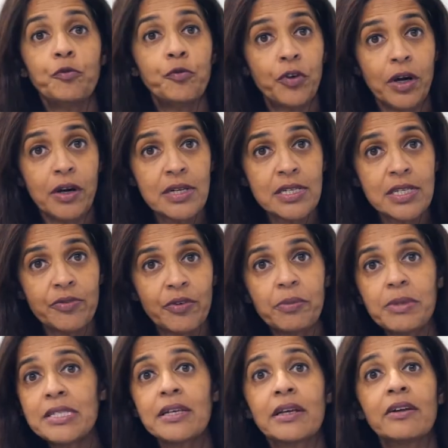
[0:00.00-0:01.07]
First, we
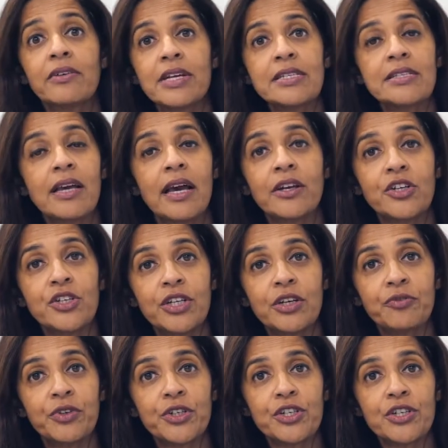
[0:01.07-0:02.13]
must increase the energy
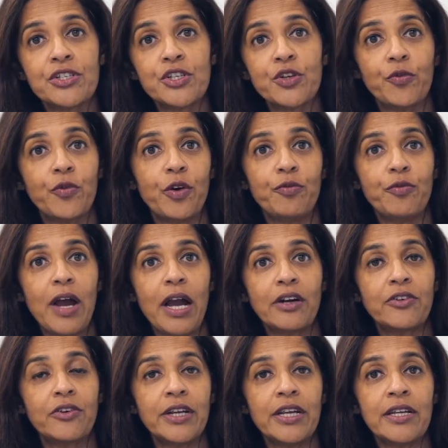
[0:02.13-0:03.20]
efficiency of our
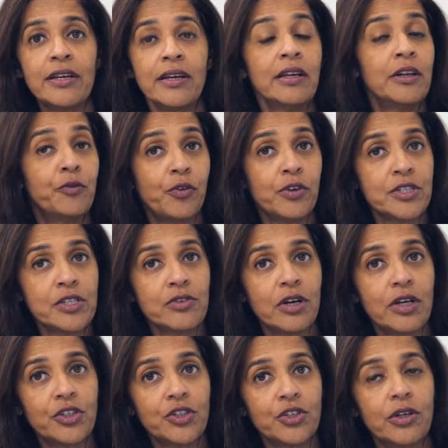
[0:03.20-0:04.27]
factory
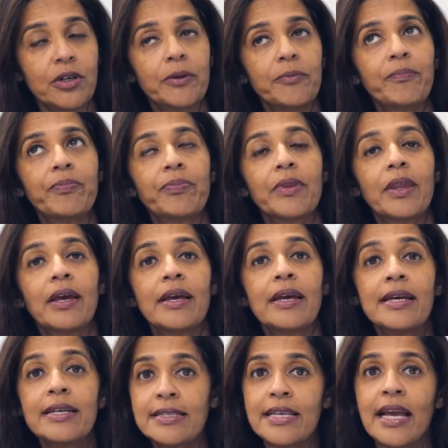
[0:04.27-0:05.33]
infrastructure.
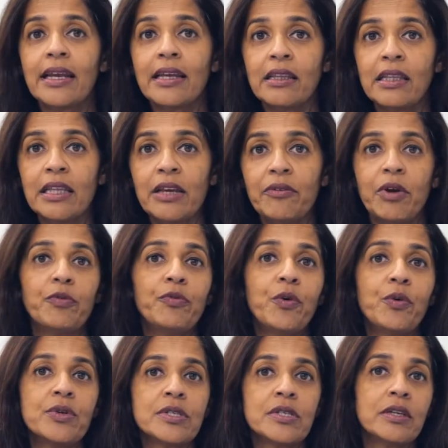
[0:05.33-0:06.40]
Secondly, we're
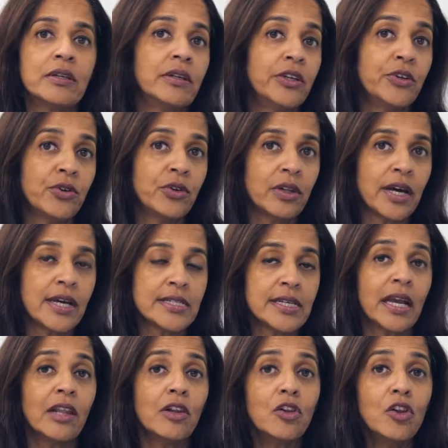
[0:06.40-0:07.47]
focused on
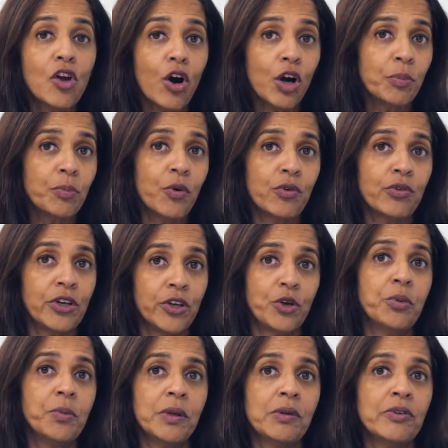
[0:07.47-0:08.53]
utilizing a lot more
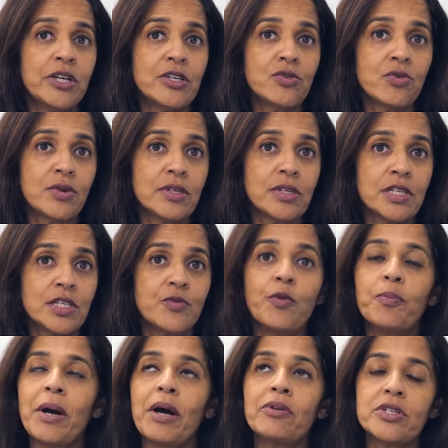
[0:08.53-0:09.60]
renewable resources
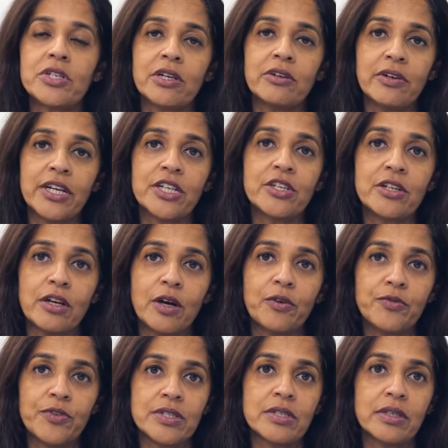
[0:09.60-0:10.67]
for power generation in
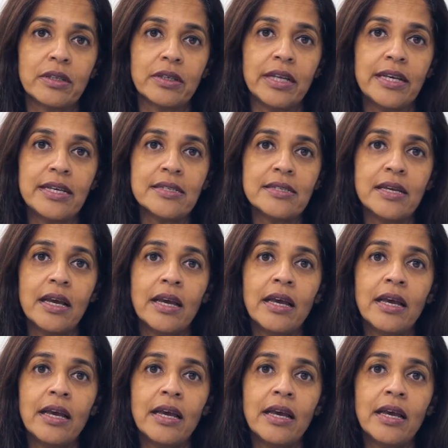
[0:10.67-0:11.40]
our facilities.